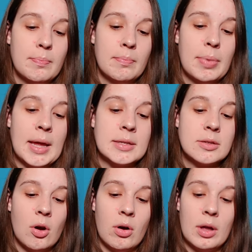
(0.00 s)

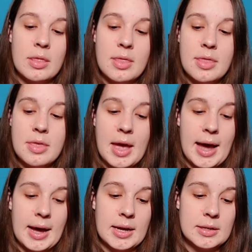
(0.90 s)
Based on
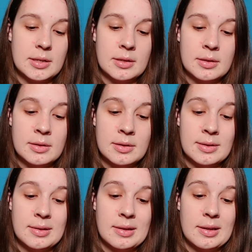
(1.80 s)
that,
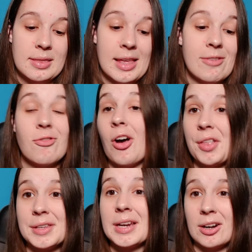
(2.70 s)
they
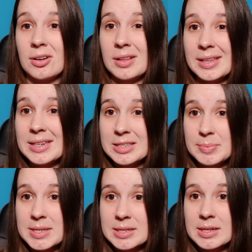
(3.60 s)
voluntarily
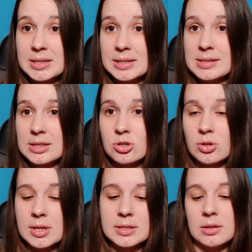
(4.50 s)
dismissed it,
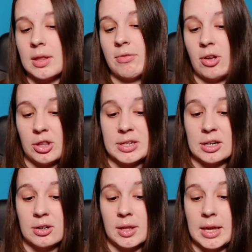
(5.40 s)
essentially. So they
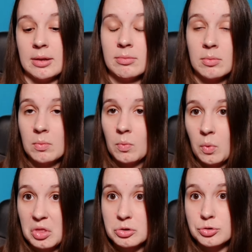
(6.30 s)
voluntarily
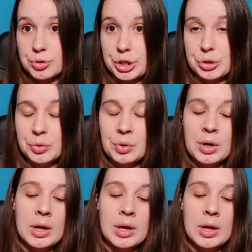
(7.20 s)
withdrew.